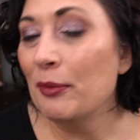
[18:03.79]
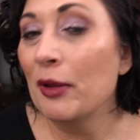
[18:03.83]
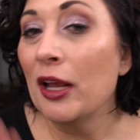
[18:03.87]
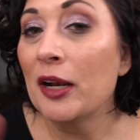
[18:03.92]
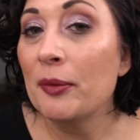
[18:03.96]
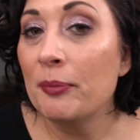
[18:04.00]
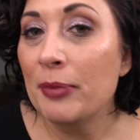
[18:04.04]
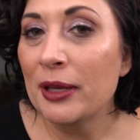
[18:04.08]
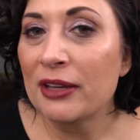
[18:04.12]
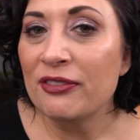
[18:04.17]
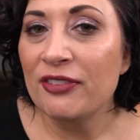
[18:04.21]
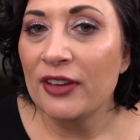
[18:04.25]
not
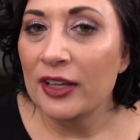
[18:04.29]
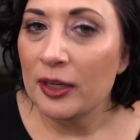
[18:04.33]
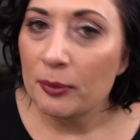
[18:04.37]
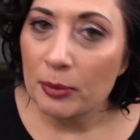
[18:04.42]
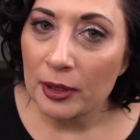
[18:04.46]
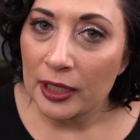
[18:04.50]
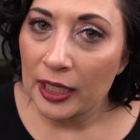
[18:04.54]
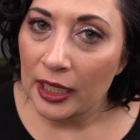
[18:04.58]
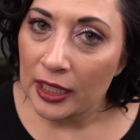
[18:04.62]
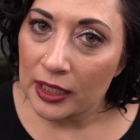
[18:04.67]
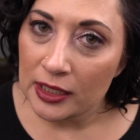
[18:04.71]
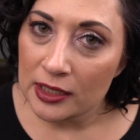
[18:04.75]
a big fan of
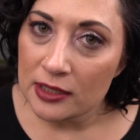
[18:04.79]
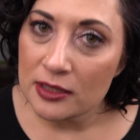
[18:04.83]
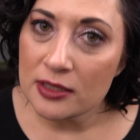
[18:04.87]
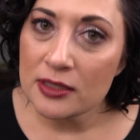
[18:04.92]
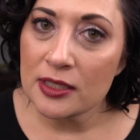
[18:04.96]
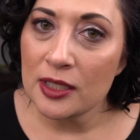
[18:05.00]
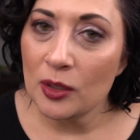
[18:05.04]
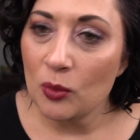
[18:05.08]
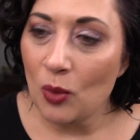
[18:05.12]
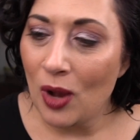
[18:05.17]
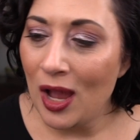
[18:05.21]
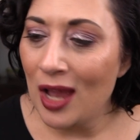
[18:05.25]
bananas
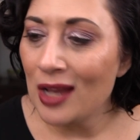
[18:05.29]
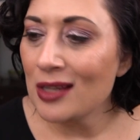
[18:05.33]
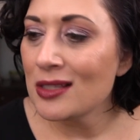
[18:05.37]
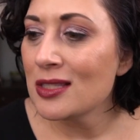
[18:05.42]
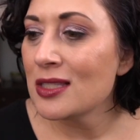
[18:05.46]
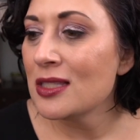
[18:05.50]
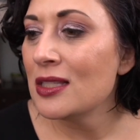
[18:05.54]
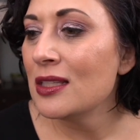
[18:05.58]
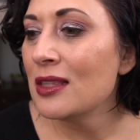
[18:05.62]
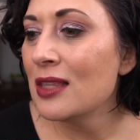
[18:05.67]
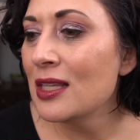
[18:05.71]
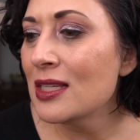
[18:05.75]
in
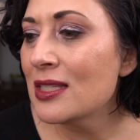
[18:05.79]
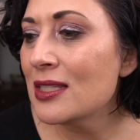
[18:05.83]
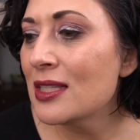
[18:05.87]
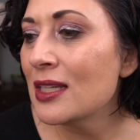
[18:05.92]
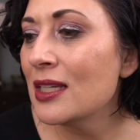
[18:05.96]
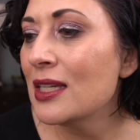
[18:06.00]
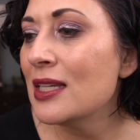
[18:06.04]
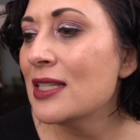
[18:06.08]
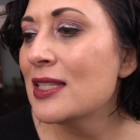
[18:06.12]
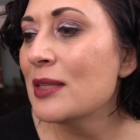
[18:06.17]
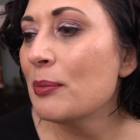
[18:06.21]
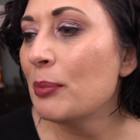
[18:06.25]
wax. This
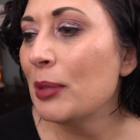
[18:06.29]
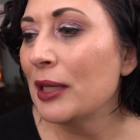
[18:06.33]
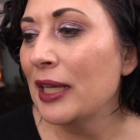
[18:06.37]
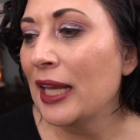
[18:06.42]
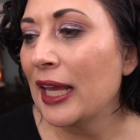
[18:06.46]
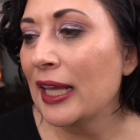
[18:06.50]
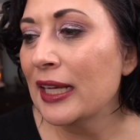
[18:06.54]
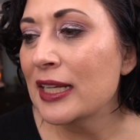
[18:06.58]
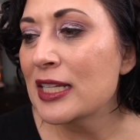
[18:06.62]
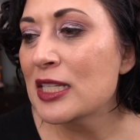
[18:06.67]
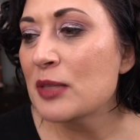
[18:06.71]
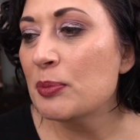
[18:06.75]
is
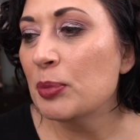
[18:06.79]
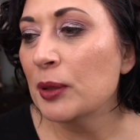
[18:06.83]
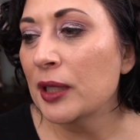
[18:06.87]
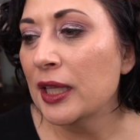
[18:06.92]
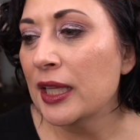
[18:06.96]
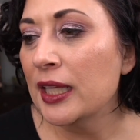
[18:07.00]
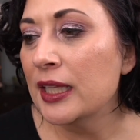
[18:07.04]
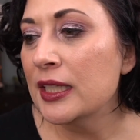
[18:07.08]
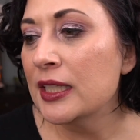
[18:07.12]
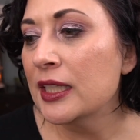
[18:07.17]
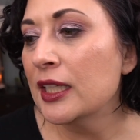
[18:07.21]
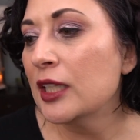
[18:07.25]
bananas
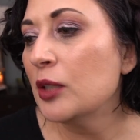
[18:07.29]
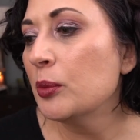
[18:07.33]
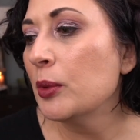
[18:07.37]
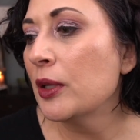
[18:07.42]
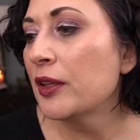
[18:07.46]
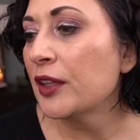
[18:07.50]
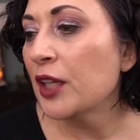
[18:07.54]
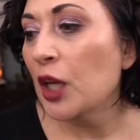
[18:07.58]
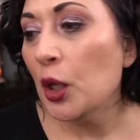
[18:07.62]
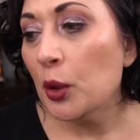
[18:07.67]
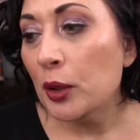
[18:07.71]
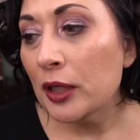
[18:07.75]
blended
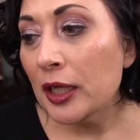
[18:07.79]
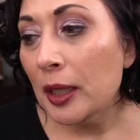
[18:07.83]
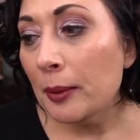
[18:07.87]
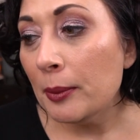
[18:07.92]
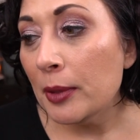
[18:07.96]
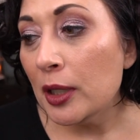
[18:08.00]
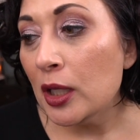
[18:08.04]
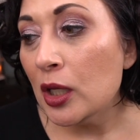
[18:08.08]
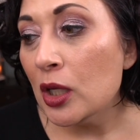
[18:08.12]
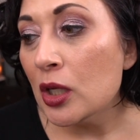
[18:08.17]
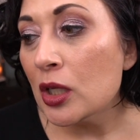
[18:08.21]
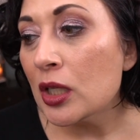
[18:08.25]
with coconut
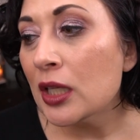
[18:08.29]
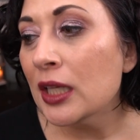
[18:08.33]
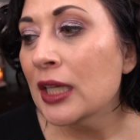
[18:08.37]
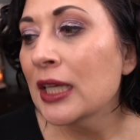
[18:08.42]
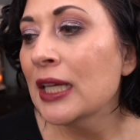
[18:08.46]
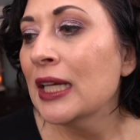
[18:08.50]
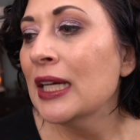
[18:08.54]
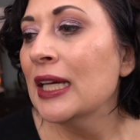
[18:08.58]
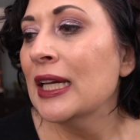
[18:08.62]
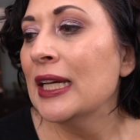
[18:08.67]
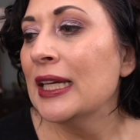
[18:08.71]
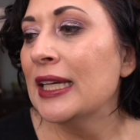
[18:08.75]
milk.
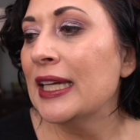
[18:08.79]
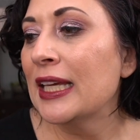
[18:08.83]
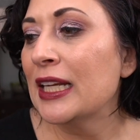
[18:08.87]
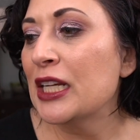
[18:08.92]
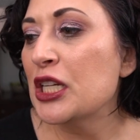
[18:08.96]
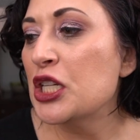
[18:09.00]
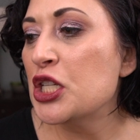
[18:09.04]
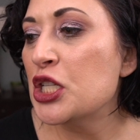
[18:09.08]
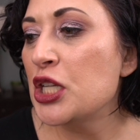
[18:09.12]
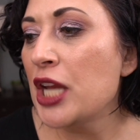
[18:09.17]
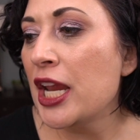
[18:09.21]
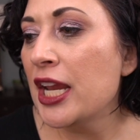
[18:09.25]
Get
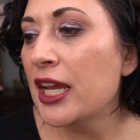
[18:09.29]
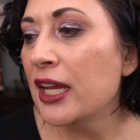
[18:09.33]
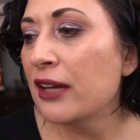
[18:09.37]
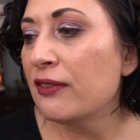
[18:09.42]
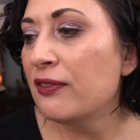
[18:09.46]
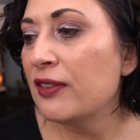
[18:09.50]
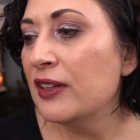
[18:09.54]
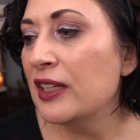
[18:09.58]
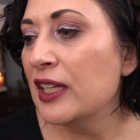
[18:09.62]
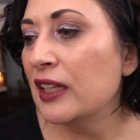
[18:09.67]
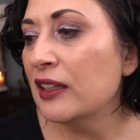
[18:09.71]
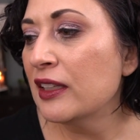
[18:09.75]
a shake of
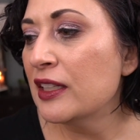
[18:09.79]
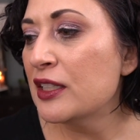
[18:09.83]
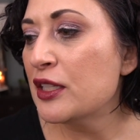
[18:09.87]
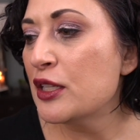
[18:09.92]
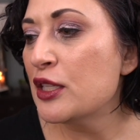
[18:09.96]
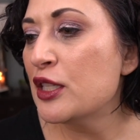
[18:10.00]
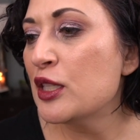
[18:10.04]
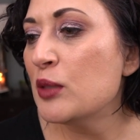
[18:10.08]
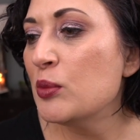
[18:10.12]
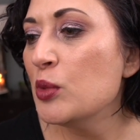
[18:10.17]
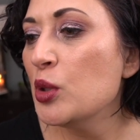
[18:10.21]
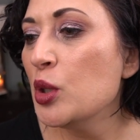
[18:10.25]
vanilla to
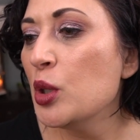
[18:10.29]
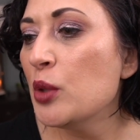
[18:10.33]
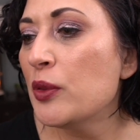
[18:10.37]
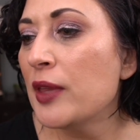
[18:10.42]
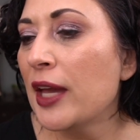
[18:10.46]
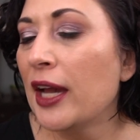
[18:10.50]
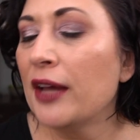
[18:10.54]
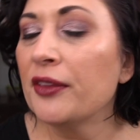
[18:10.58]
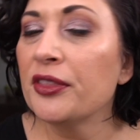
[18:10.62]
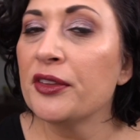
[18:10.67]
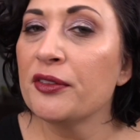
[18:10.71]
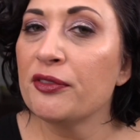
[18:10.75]
smooth
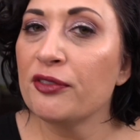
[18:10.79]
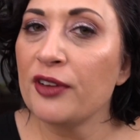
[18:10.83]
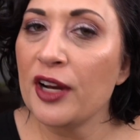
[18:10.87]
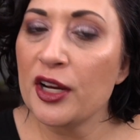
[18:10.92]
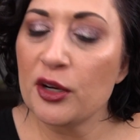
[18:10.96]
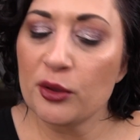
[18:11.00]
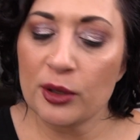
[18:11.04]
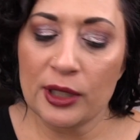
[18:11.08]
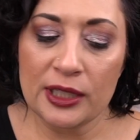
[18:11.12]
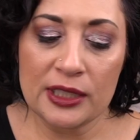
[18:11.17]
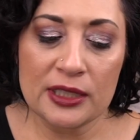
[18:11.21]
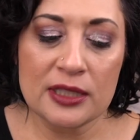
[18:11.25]
out the
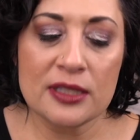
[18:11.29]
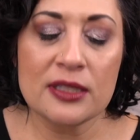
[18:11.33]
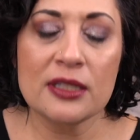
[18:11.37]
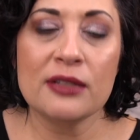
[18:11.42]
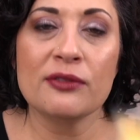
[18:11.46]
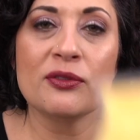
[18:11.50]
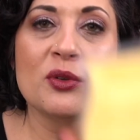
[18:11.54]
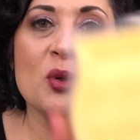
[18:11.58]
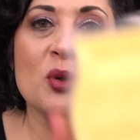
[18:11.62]
fragrance. And of